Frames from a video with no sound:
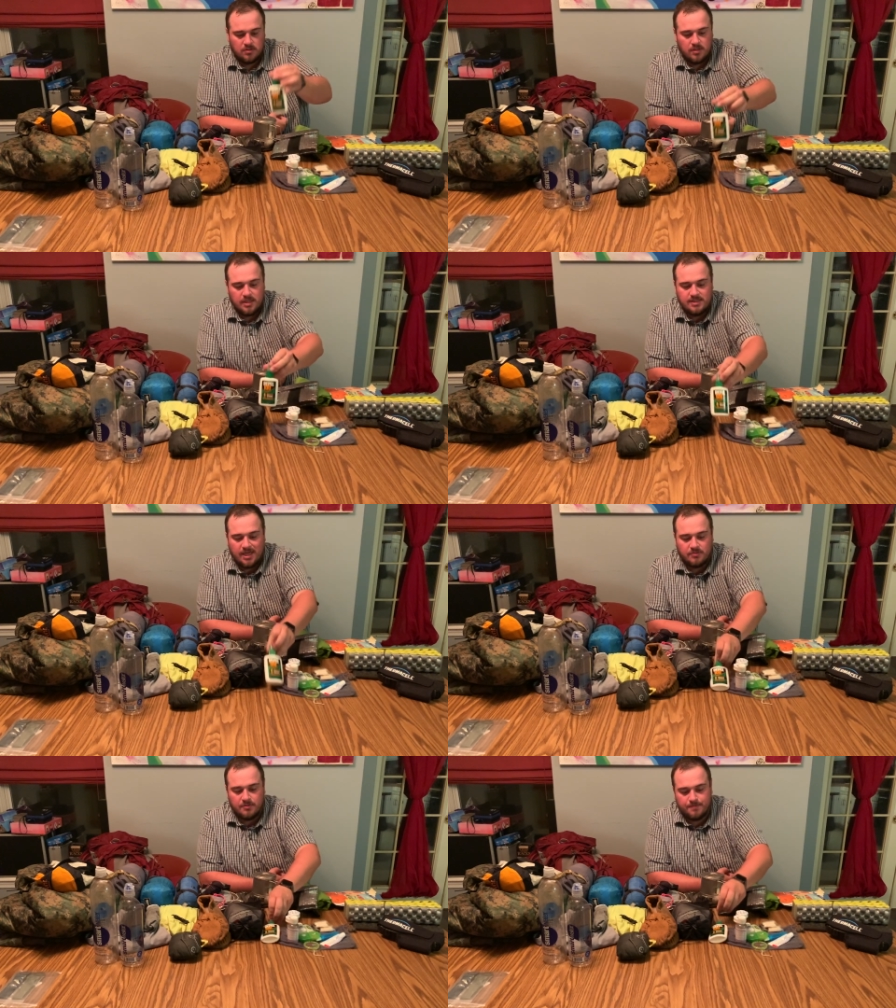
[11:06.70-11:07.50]

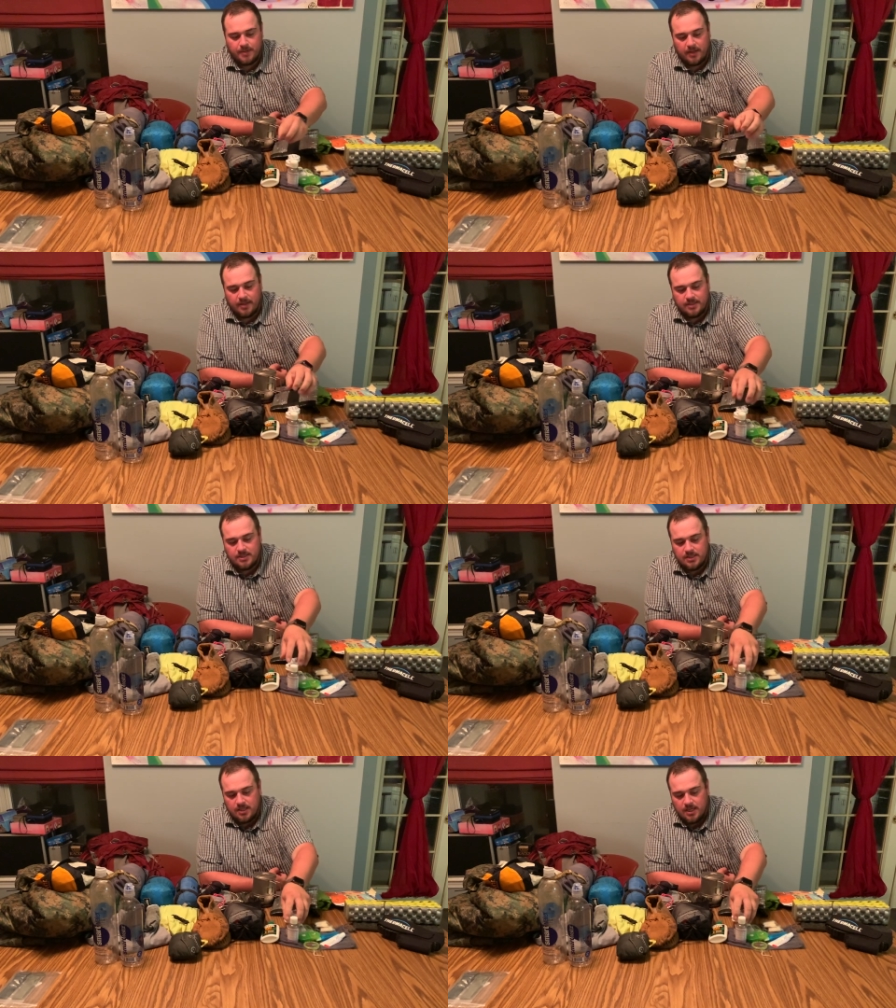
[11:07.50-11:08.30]
insect
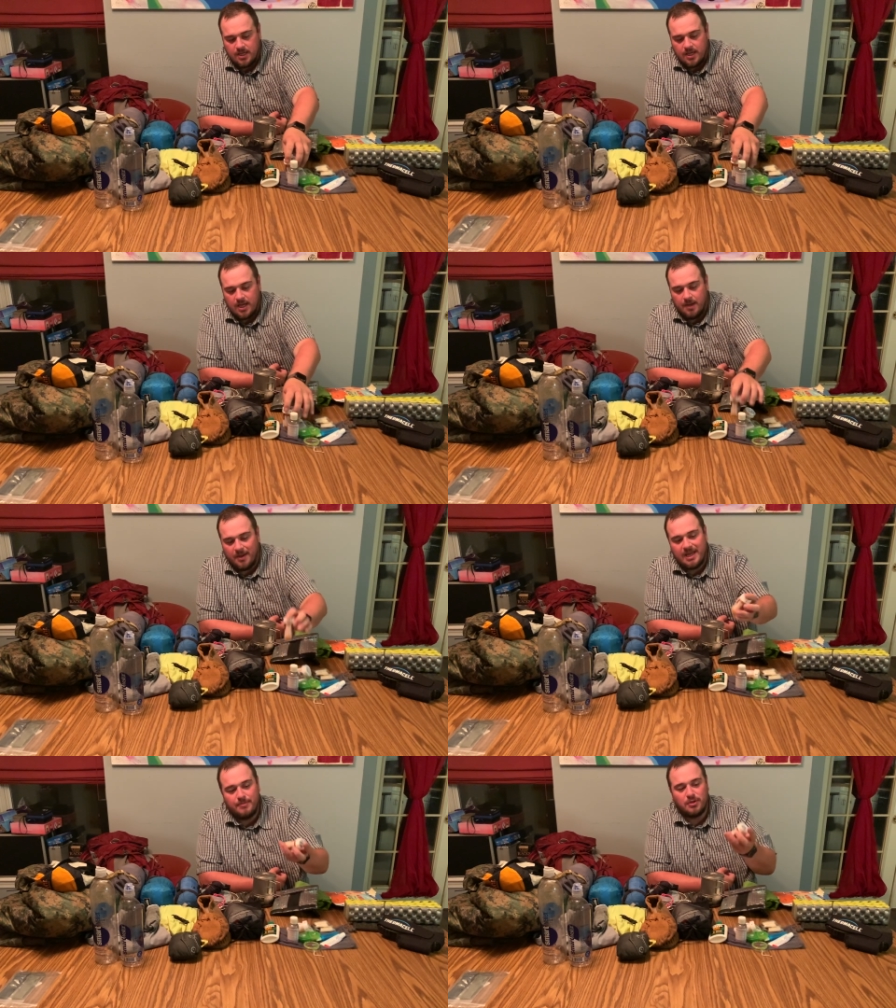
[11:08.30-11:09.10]
repellent. I
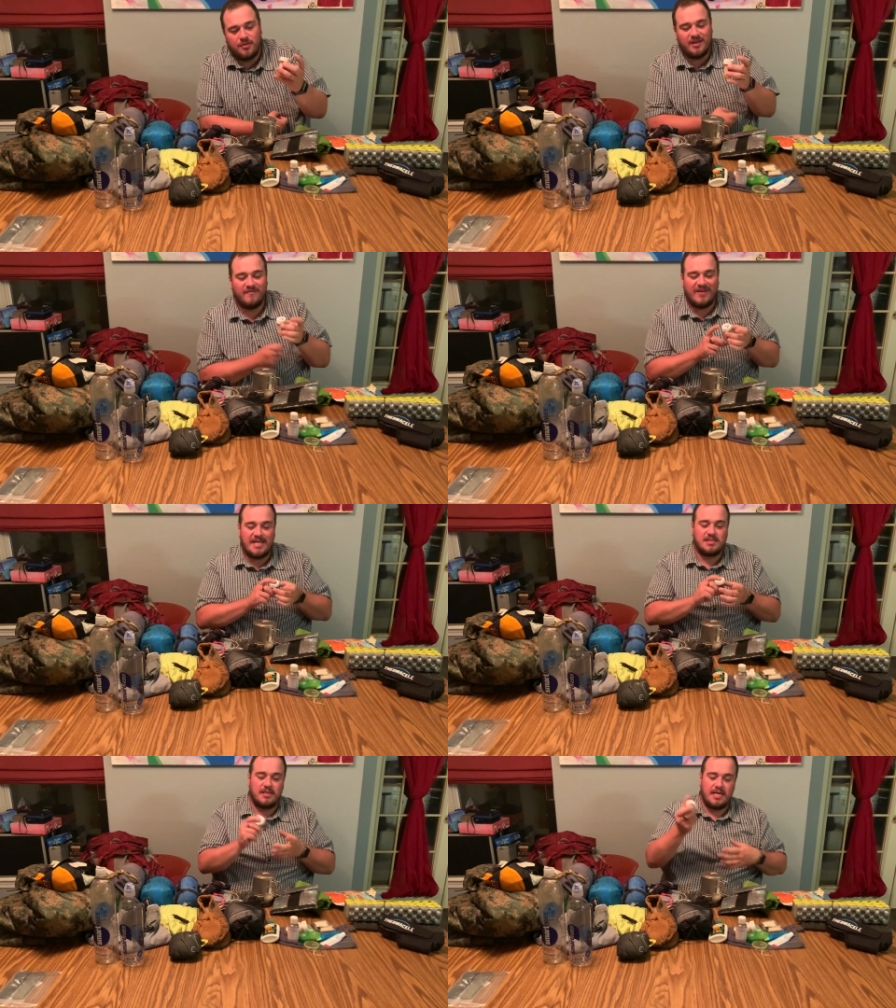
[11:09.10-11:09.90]
keep a little thing of
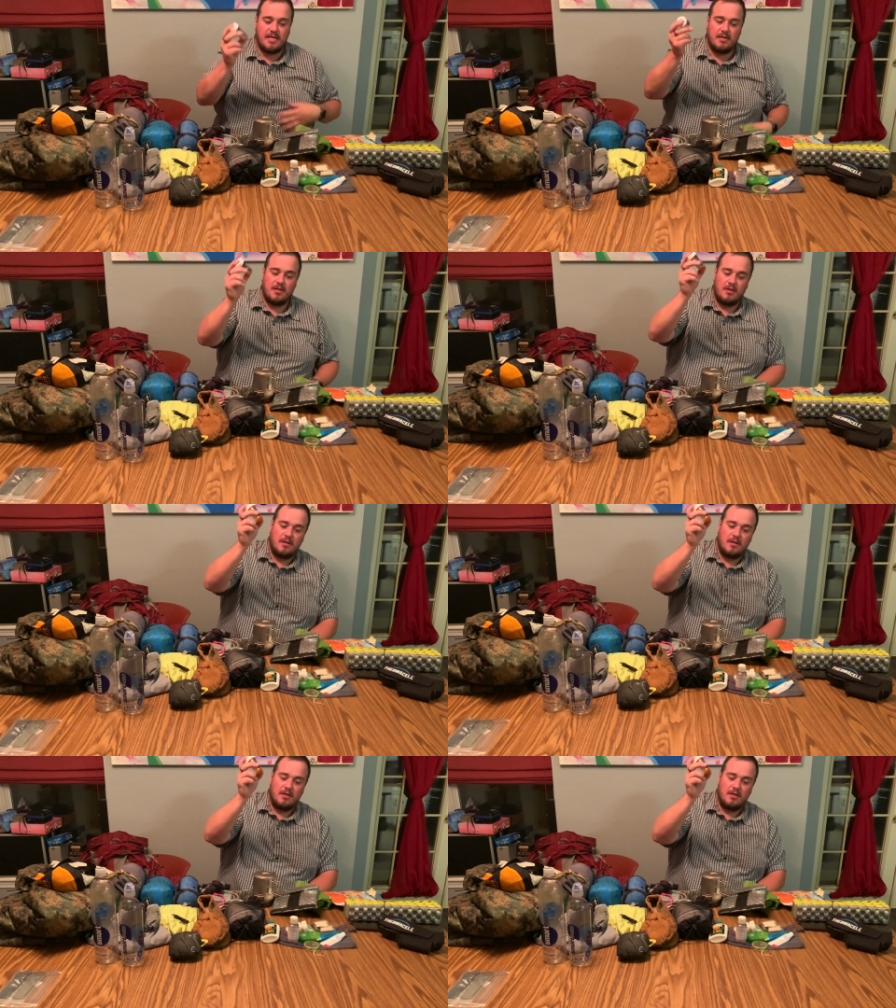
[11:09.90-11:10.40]
Vaseline